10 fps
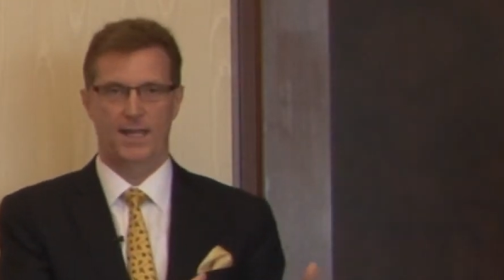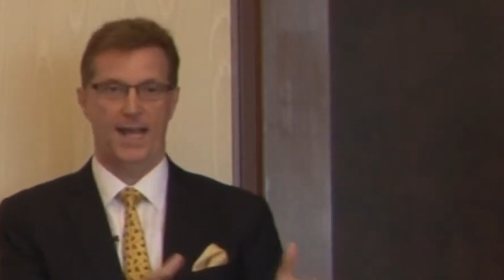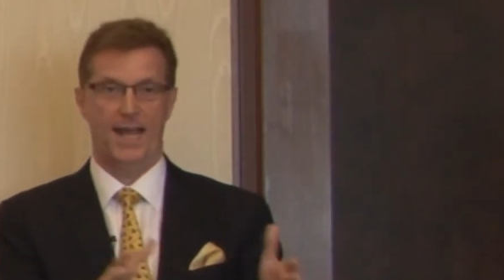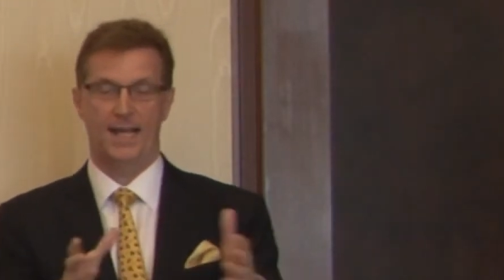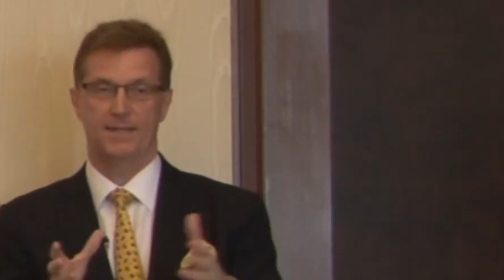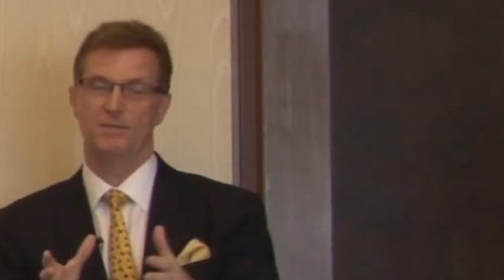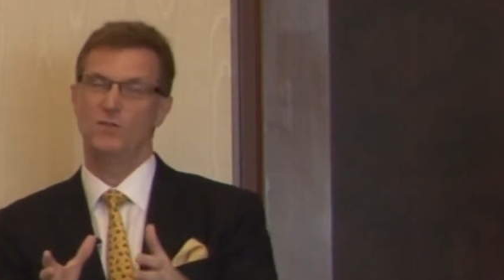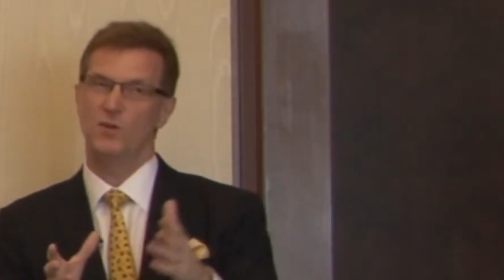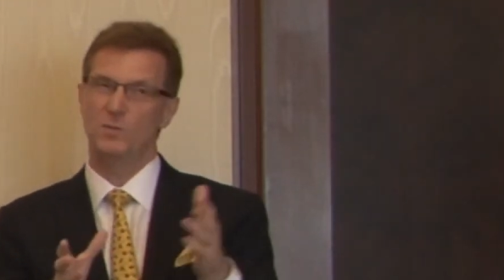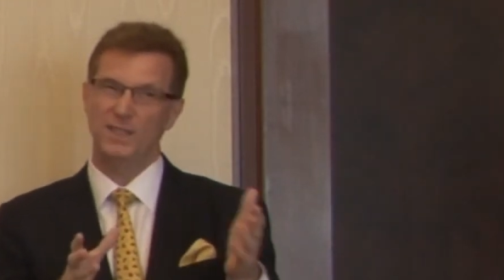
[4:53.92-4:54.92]
and
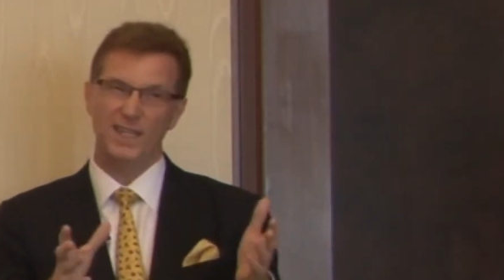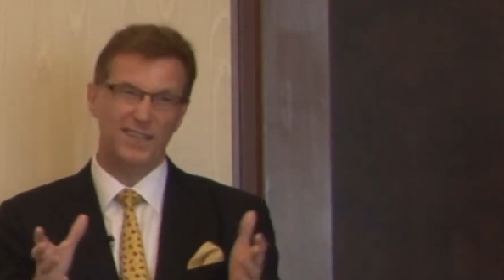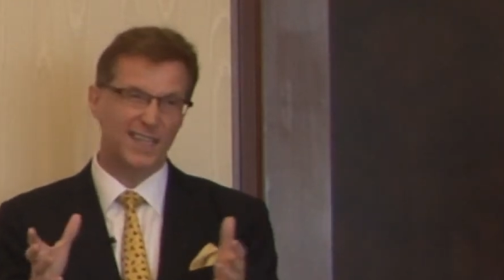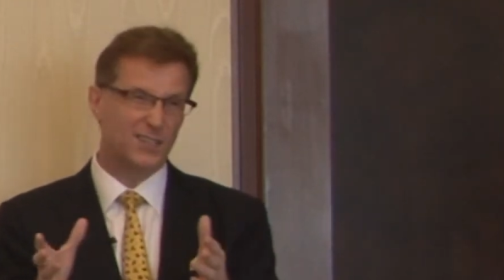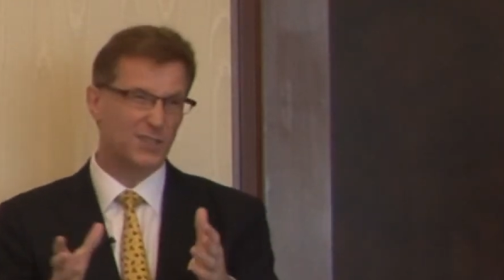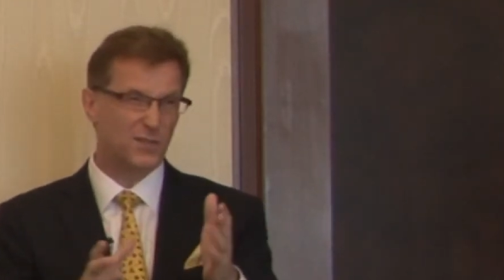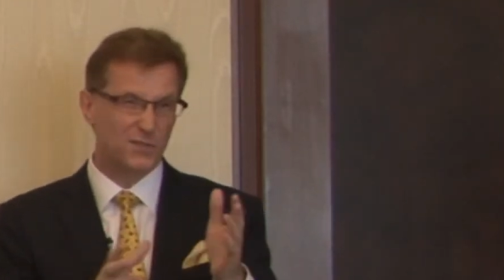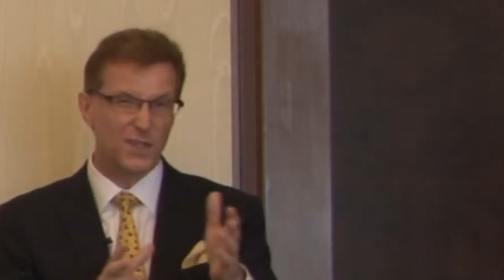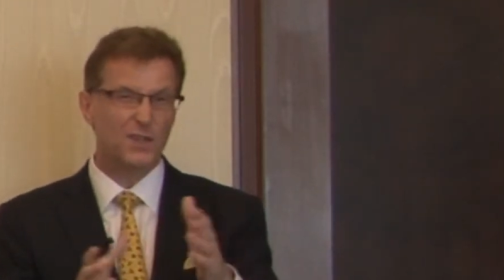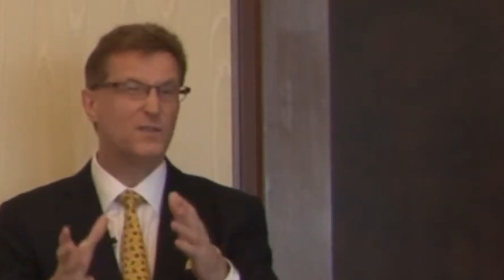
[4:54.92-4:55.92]
normally you get to
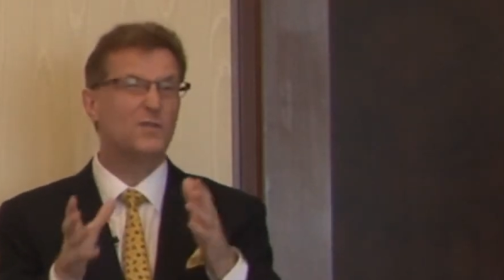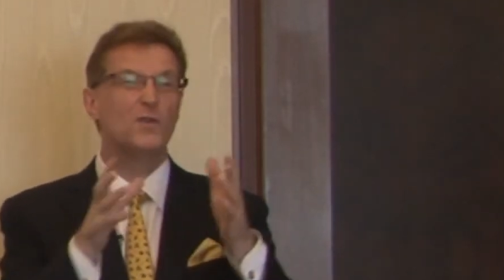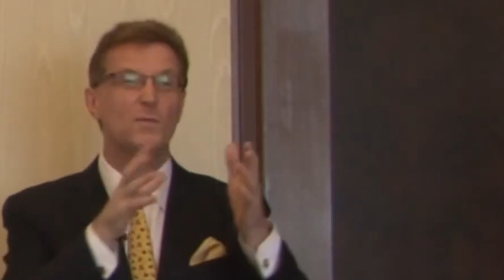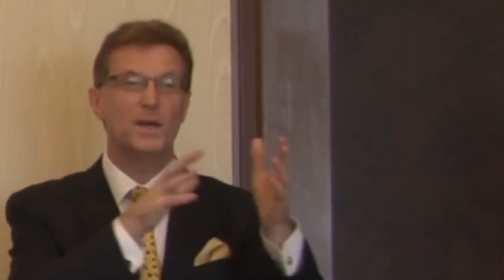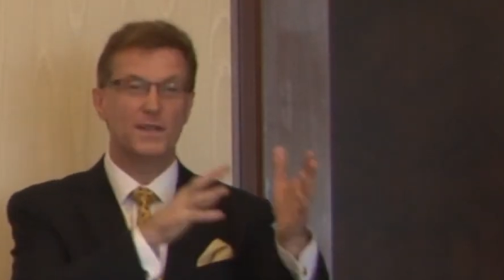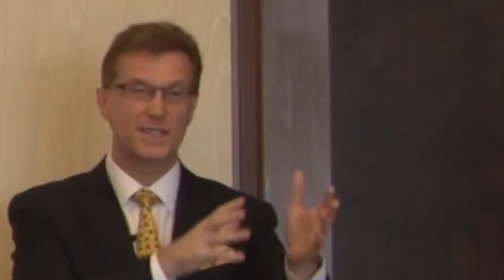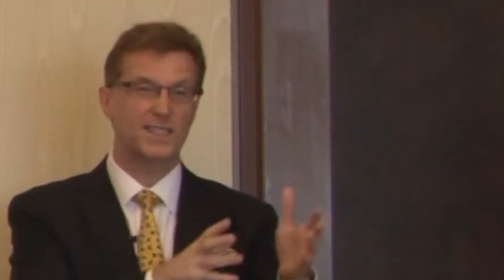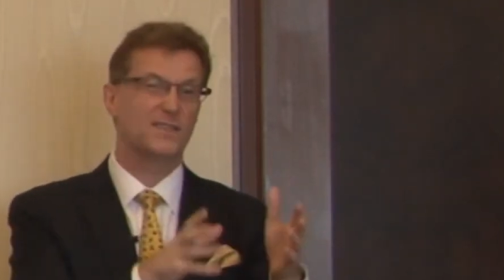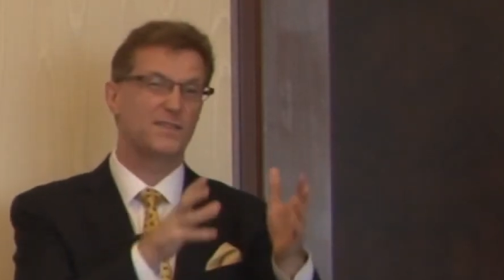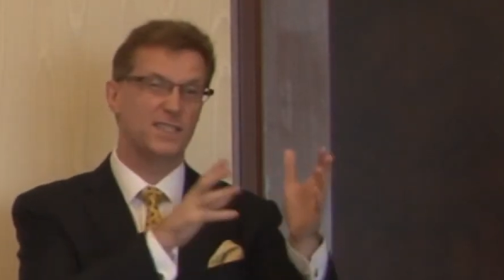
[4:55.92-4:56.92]
3 or 4 months as
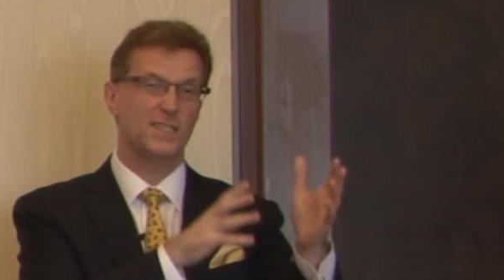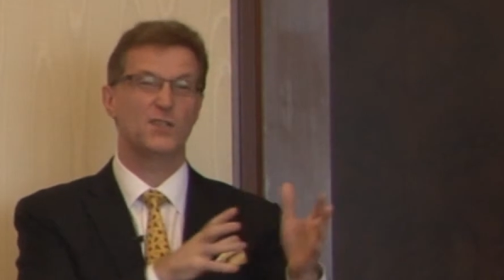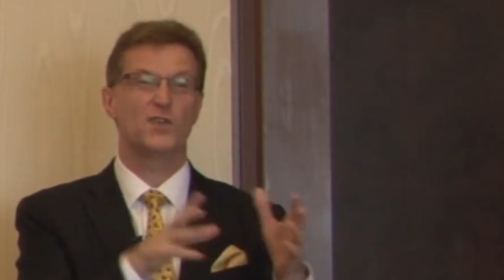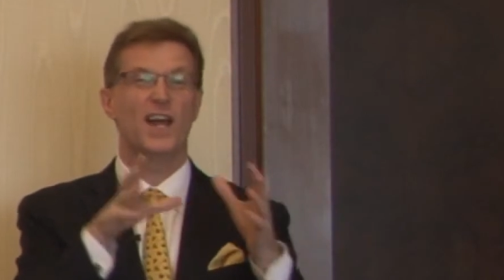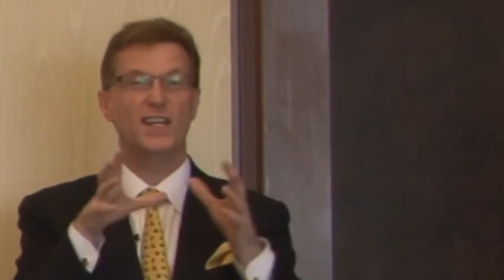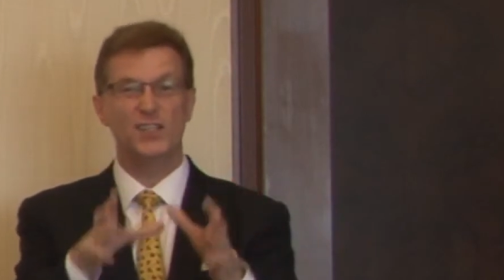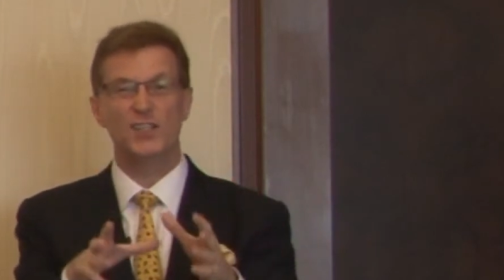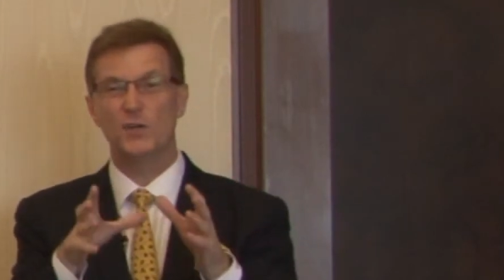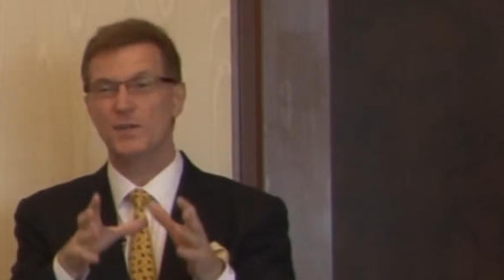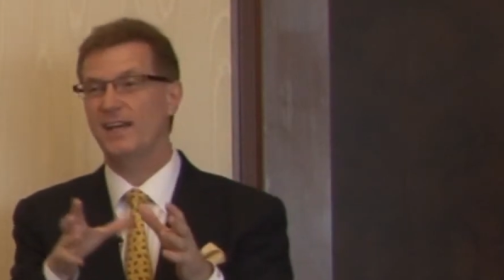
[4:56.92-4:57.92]
a visitor and you
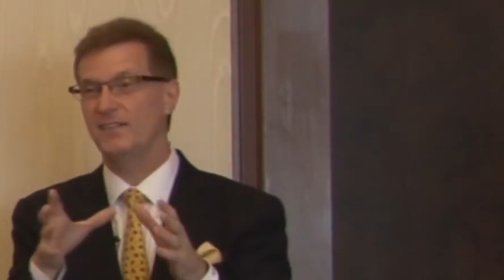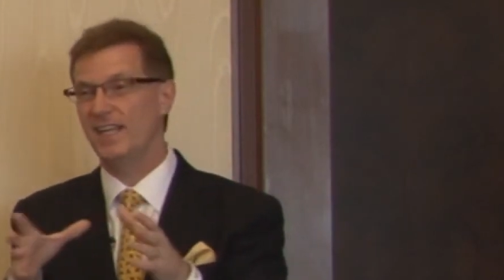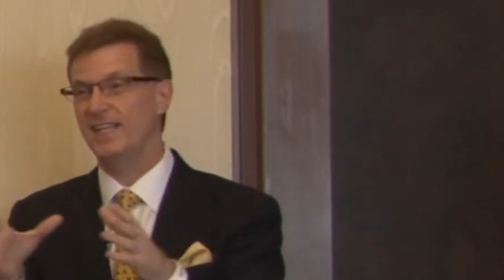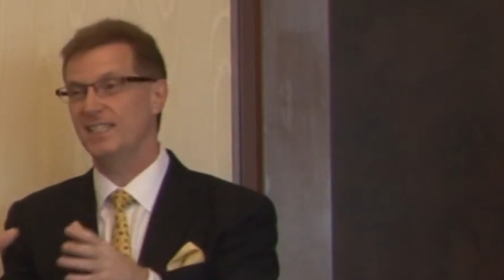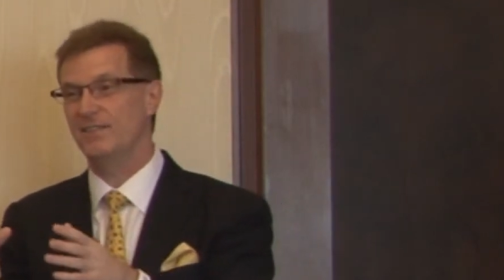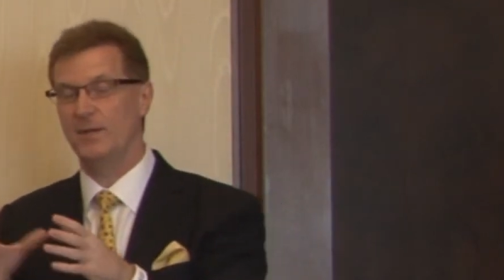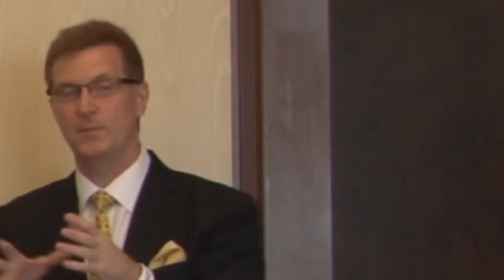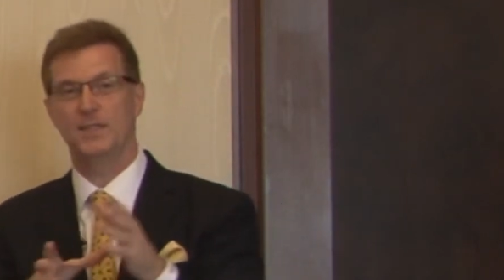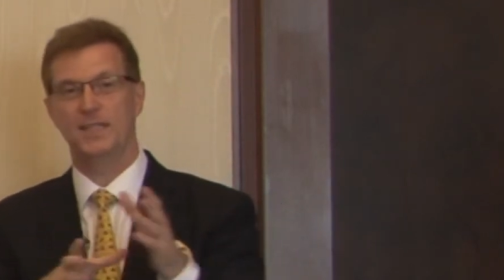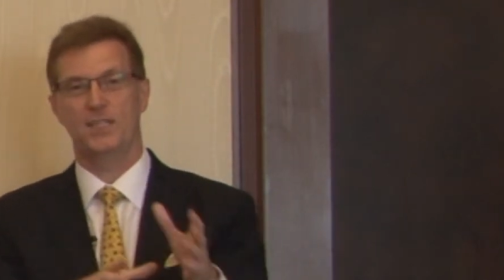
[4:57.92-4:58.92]
don't have an active
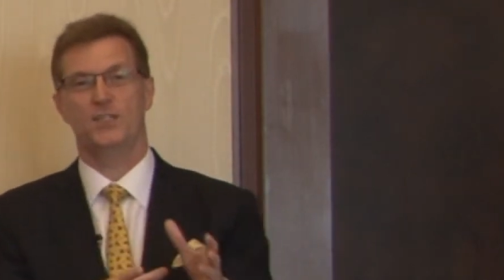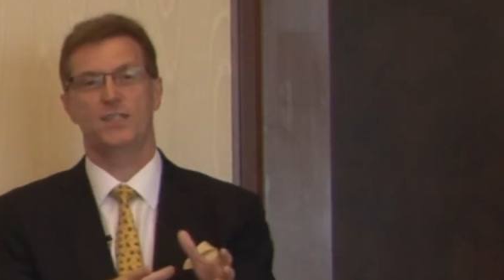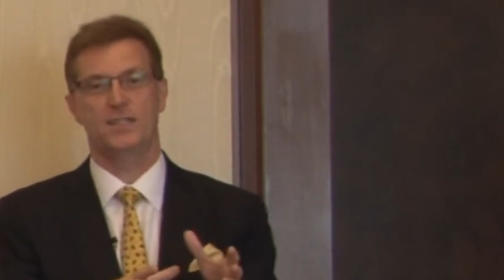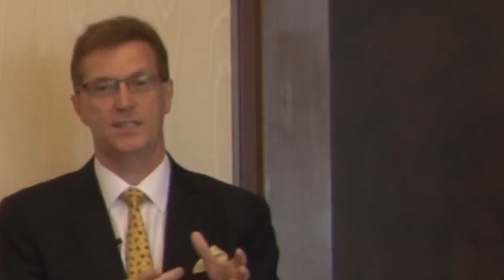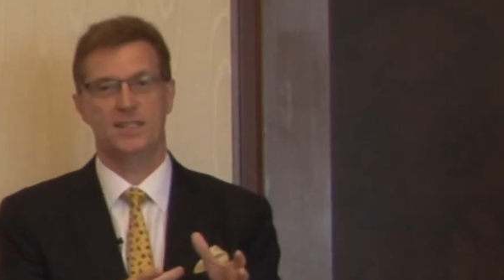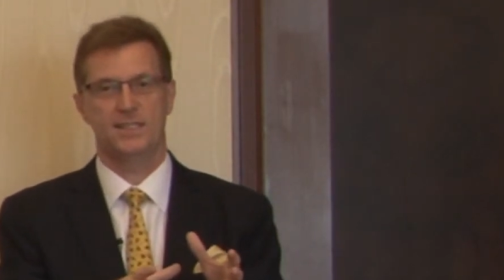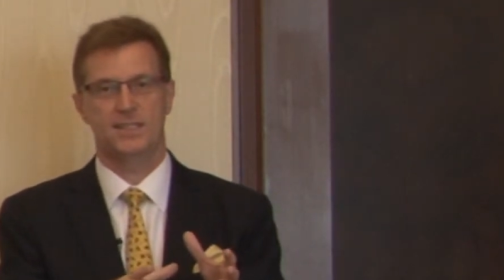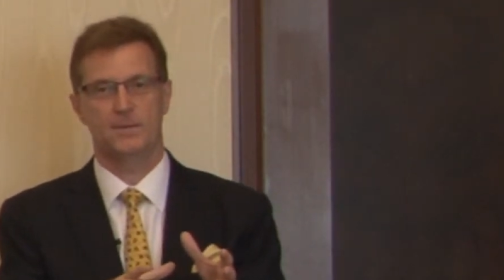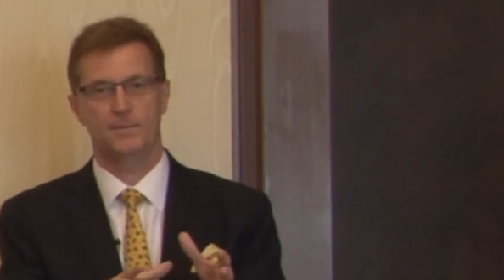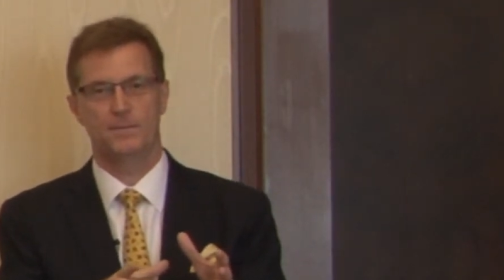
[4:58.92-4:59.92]
application in the
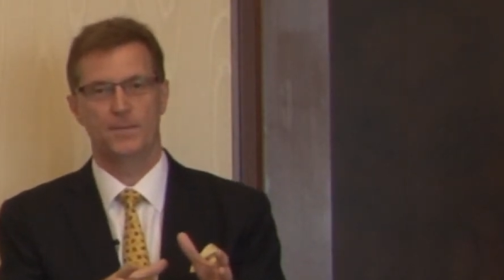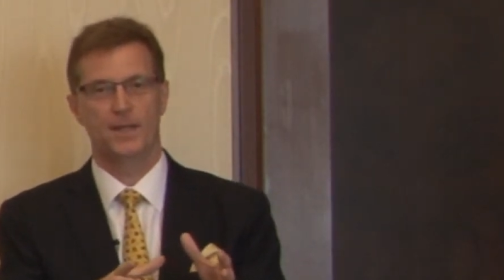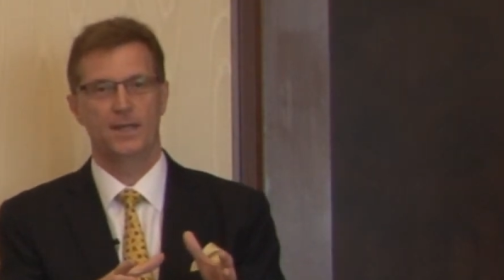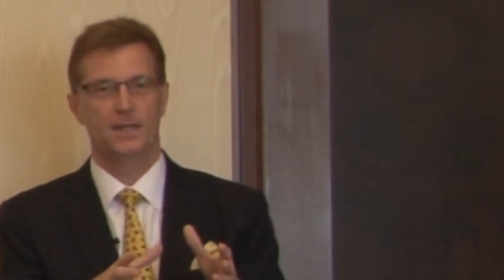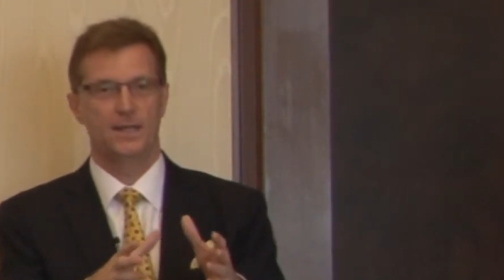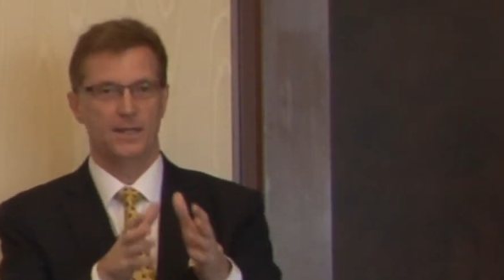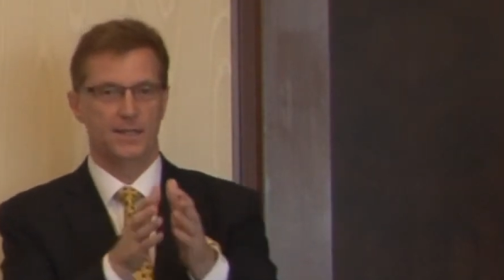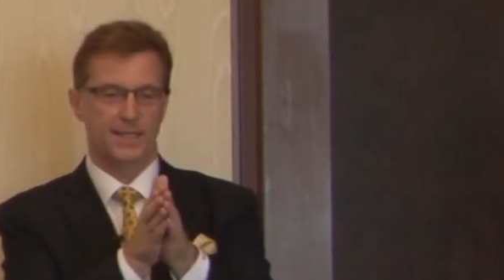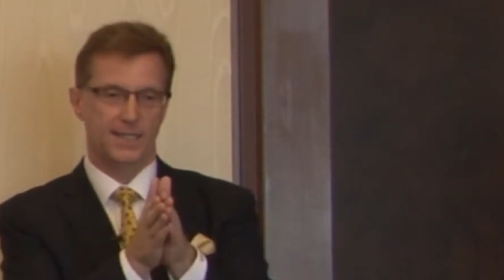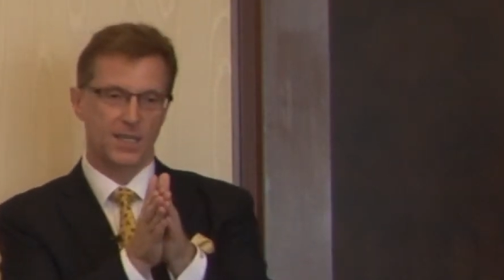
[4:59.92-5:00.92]
system,
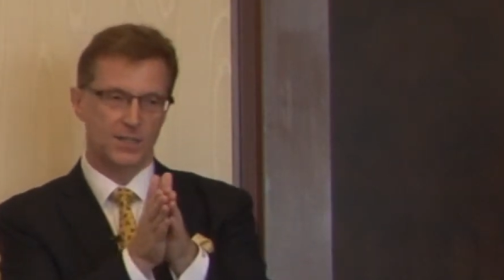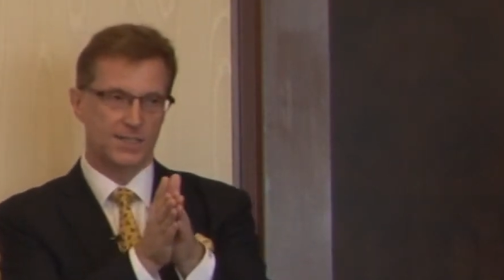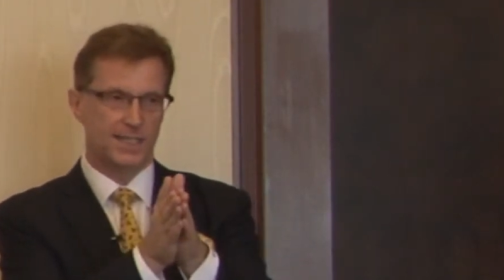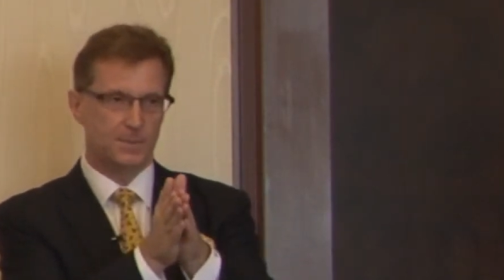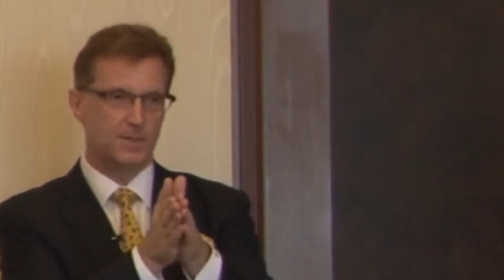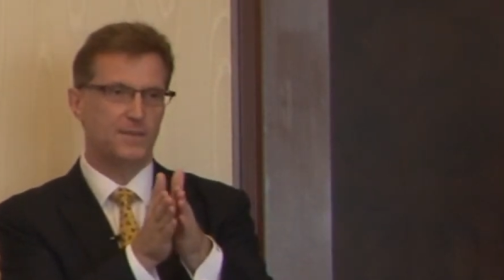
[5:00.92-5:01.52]
the concept of